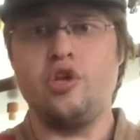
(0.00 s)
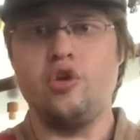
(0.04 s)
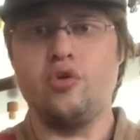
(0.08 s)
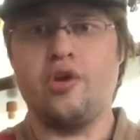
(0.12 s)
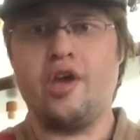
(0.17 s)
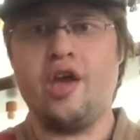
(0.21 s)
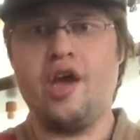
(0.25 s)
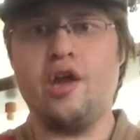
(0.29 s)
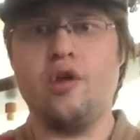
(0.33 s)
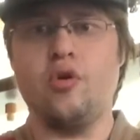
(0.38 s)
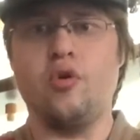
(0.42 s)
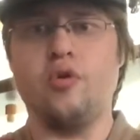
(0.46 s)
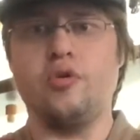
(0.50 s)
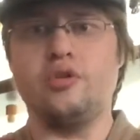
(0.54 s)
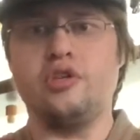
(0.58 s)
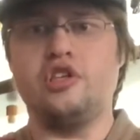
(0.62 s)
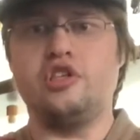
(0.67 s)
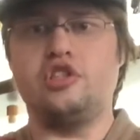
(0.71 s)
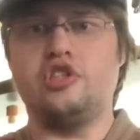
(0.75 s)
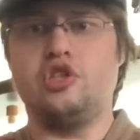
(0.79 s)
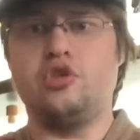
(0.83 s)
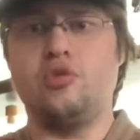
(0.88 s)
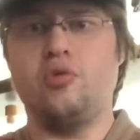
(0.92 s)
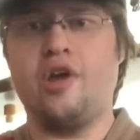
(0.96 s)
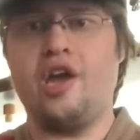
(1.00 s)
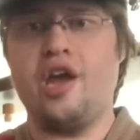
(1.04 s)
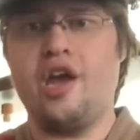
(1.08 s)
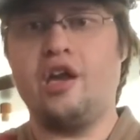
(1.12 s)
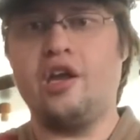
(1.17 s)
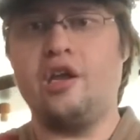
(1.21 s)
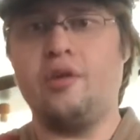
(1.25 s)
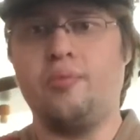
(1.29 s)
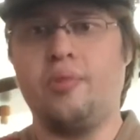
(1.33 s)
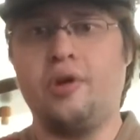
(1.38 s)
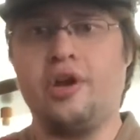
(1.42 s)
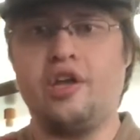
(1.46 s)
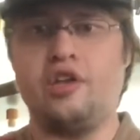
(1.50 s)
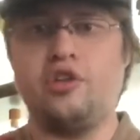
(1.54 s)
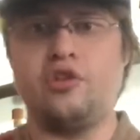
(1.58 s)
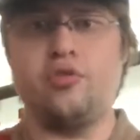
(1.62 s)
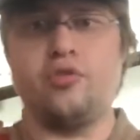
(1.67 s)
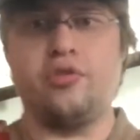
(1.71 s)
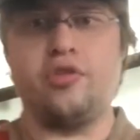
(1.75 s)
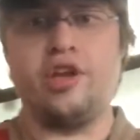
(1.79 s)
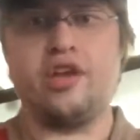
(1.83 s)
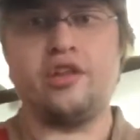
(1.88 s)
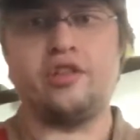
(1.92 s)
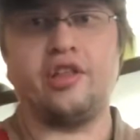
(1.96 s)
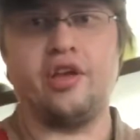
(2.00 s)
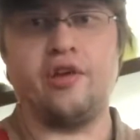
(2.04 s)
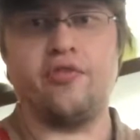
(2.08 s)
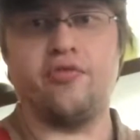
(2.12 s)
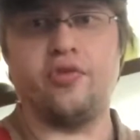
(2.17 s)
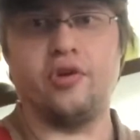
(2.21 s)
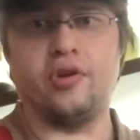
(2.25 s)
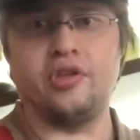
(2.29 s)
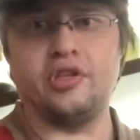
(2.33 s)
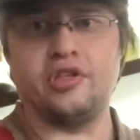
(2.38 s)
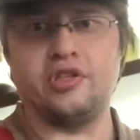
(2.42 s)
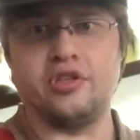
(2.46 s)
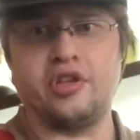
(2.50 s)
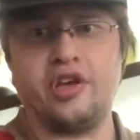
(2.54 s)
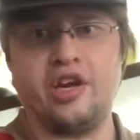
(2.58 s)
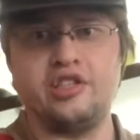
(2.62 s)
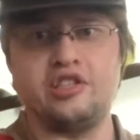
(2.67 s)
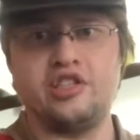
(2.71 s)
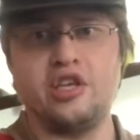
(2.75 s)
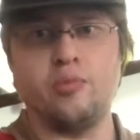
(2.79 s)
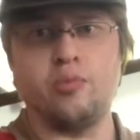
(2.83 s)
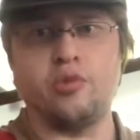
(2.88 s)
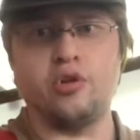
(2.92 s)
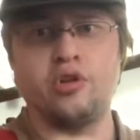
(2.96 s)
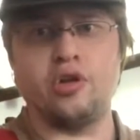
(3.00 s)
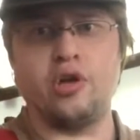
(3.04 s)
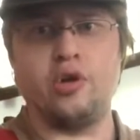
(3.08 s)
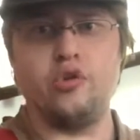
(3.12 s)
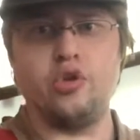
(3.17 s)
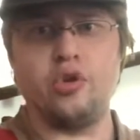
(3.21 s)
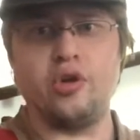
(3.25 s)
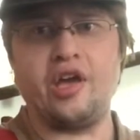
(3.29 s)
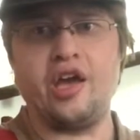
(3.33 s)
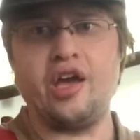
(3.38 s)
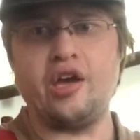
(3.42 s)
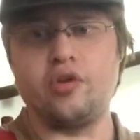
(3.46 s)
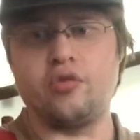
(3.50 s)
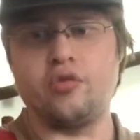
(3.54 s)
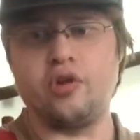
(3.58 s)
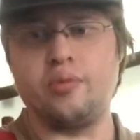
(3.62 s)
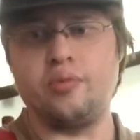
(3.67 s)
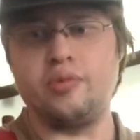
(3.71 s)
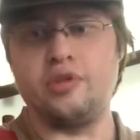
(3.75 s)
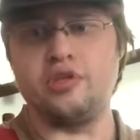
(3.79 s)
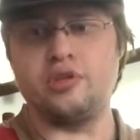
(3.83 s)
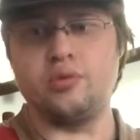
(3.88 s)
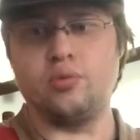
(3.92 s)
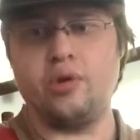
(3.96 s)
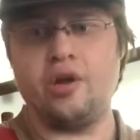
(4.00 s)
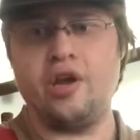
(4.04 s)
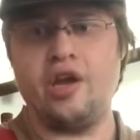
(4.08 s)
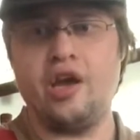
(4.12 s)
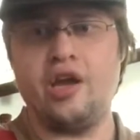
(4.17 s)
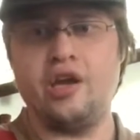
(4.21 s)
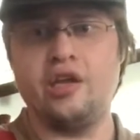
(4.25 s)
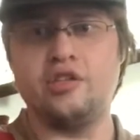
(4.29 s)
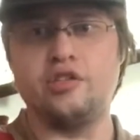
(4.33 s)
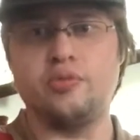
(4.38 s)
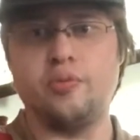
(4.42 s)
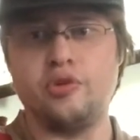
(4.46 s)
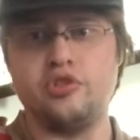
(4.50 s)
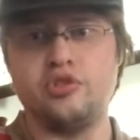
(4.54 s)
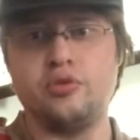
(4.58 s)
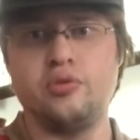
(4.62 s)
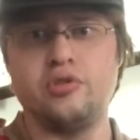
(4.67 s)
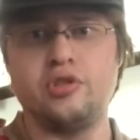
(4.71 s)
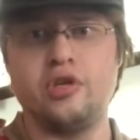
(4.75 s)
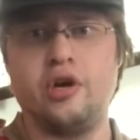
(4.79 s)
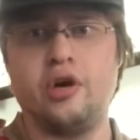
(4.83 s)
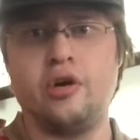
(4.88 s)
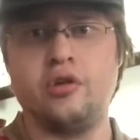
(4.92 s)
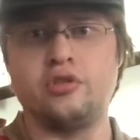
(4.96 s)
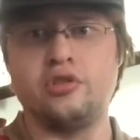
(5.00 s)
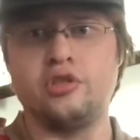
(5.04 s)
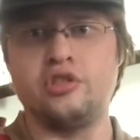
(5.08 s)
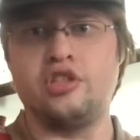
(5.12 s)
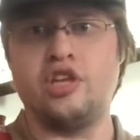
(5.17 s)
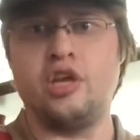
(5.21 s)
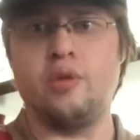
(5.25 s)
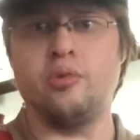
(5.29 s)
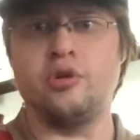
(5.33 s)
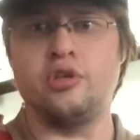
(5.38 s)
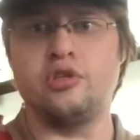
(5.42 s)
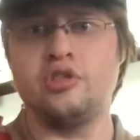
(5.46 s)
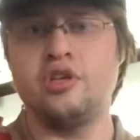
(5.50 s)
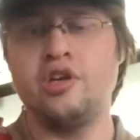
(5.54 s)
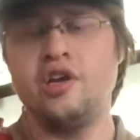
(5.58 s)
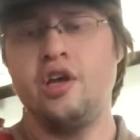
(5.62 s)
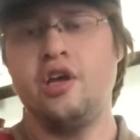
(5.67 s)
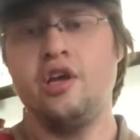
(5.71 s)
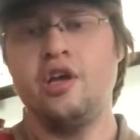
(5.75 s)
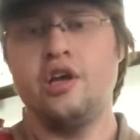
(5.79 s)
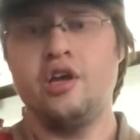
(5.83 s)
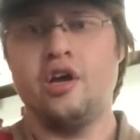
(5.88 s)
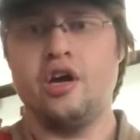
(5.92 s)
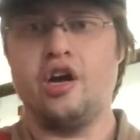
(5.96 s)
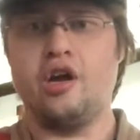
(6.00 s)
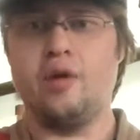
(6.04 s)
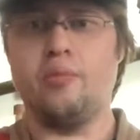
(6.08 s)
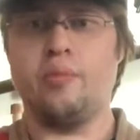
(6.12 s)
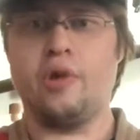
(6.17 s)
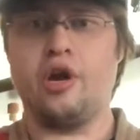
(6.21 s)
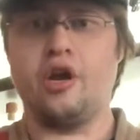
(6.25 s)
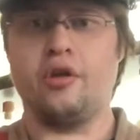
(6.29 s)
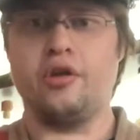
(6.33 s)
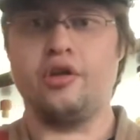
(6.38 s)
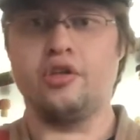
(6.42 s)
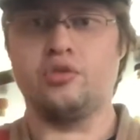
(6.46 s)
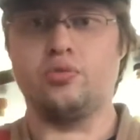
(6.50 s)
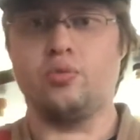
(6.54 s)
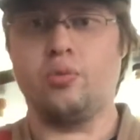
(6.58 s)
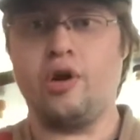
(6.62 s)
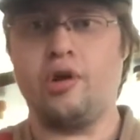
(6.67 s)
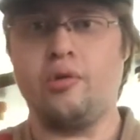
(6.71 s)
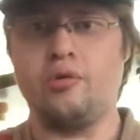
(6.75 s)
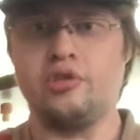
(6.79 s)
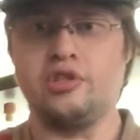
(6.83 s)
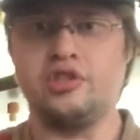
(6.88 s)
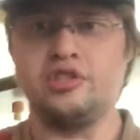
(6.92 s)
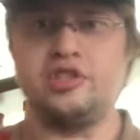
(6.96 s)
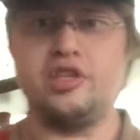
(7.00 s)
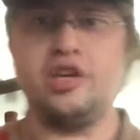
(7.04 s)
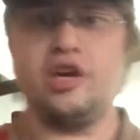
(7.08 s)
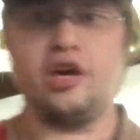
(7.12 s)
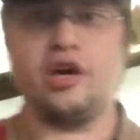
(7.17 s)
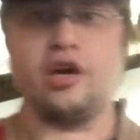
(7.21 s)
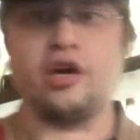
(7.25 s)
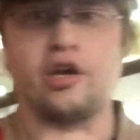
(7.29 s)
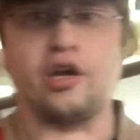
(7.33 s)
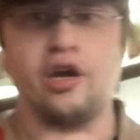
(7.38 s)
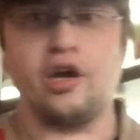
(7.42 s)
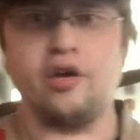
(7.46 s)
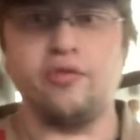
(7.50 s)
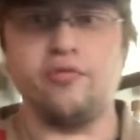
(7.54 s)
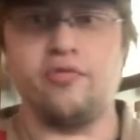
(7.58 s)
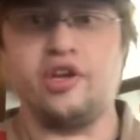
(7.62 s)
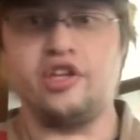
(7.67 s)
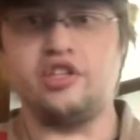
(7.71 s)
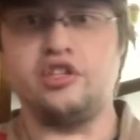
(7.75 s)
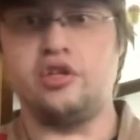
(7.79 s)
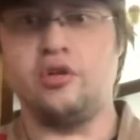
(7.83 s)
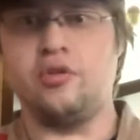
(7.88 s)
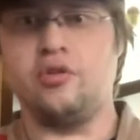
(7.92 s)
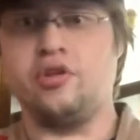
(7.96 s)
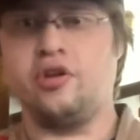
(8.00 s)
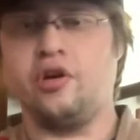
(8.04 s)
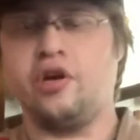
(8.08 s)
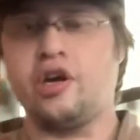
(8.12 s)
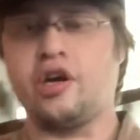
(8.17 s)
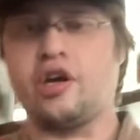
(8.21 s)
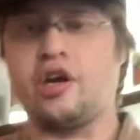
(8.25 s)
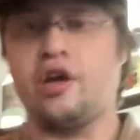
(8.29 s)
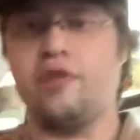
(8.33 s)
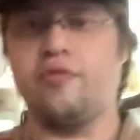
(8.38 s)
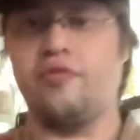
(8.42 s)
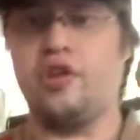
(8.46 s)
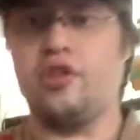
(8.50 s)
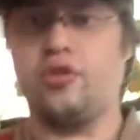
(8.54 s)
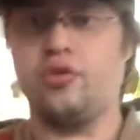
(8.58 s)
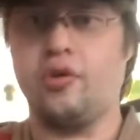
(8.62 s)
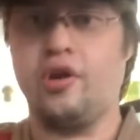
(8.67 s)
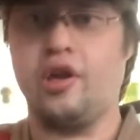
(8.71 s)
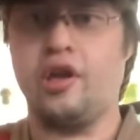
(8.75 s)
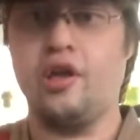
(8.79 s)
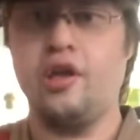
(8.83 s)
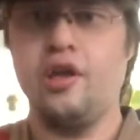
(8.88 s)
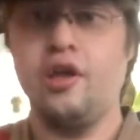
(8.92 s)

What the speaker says: You can hold it two-handed, but I do think that for this lightsaber alone, you can grip this one-handed, especially with the Ultra Sabers model as well, which is the Archon V2 and the Archon V3.